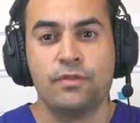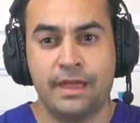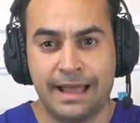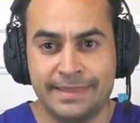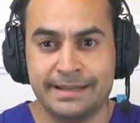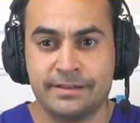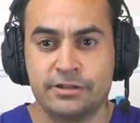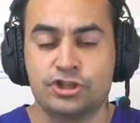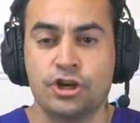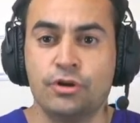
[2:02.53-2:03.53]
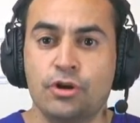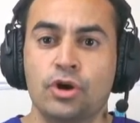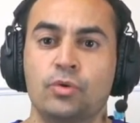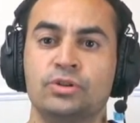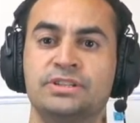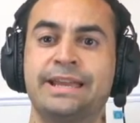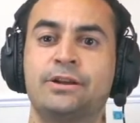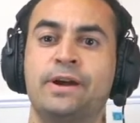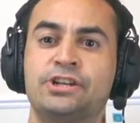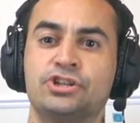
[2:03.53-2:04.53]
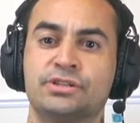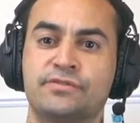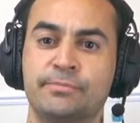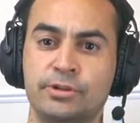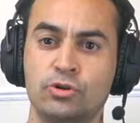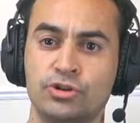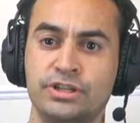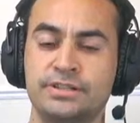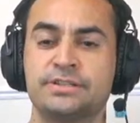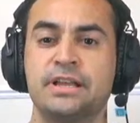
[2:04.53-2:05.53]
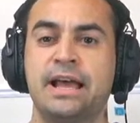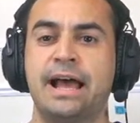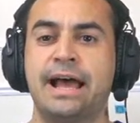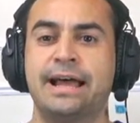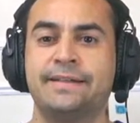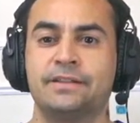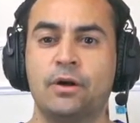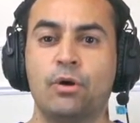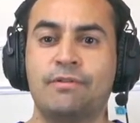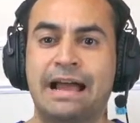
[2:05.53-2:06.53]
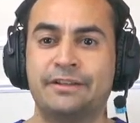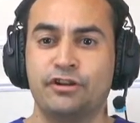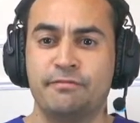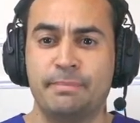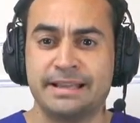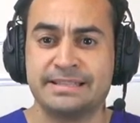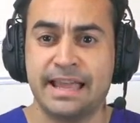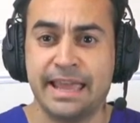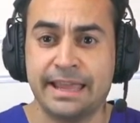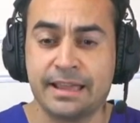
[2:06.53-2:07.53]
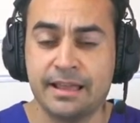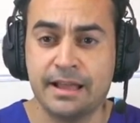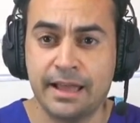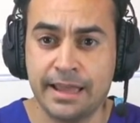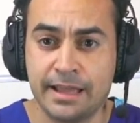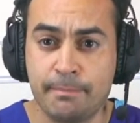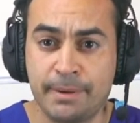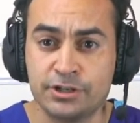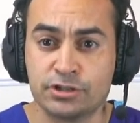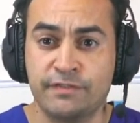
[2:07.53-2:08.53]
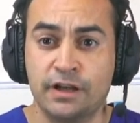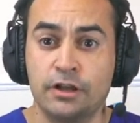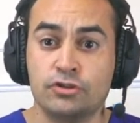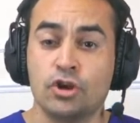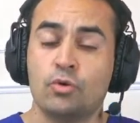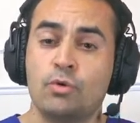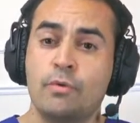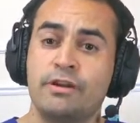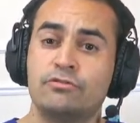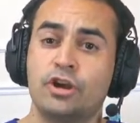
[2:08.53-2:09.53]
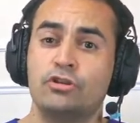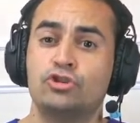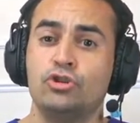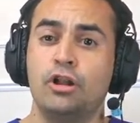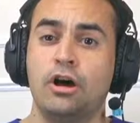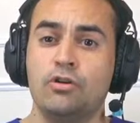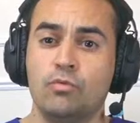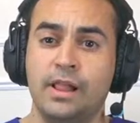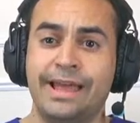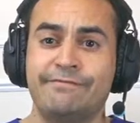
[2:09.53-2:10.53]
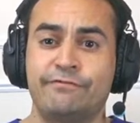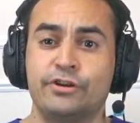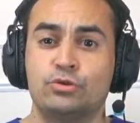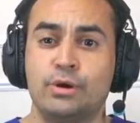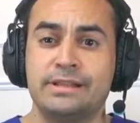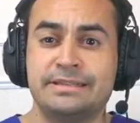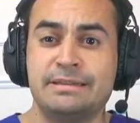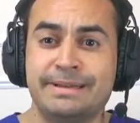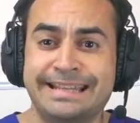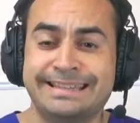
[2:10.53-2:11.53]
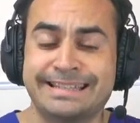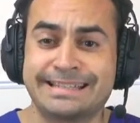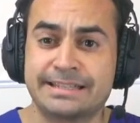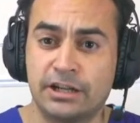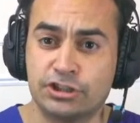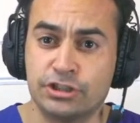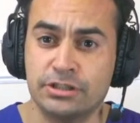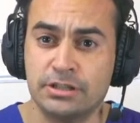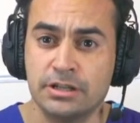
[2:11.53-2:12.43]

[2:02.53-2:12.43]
At the end of the show, we'll take questions from the audience and we'll round off by saying a bunch of hellos. We won't go too long. We'll aim for a 20-minute discussion.